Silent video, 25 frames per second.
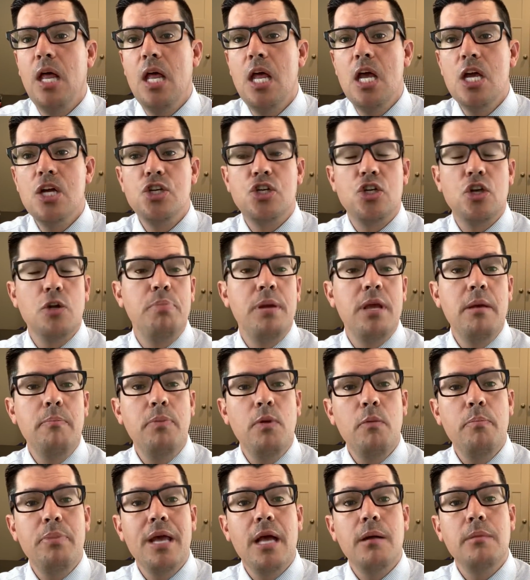should
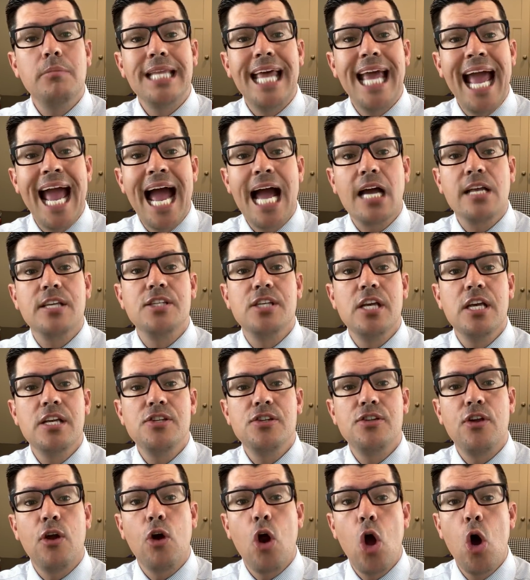people be able to access
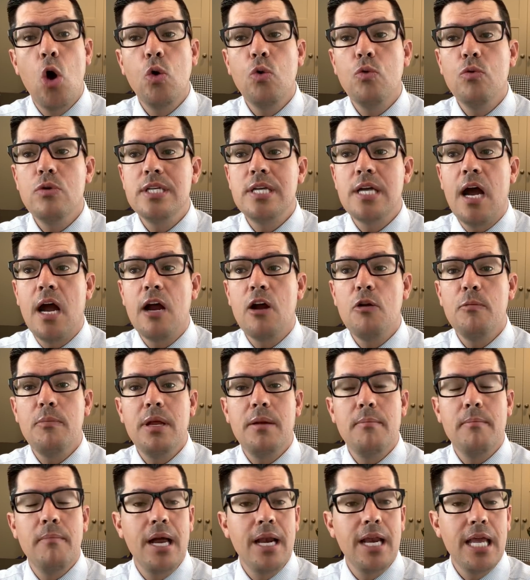their own
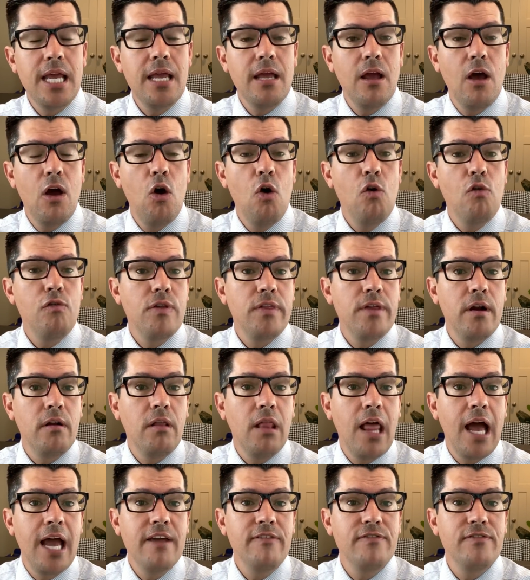retirement money over their
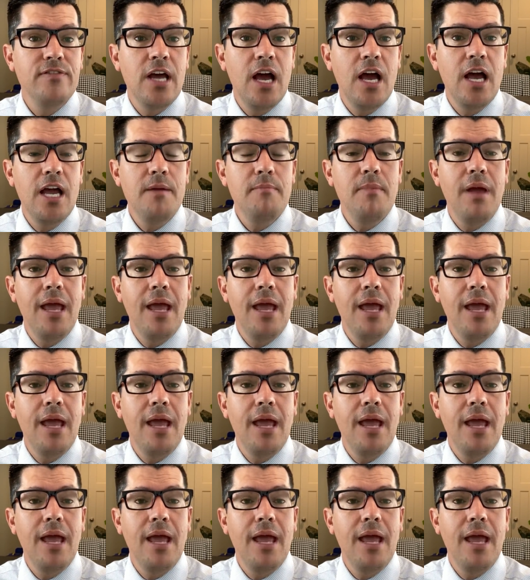lifetime,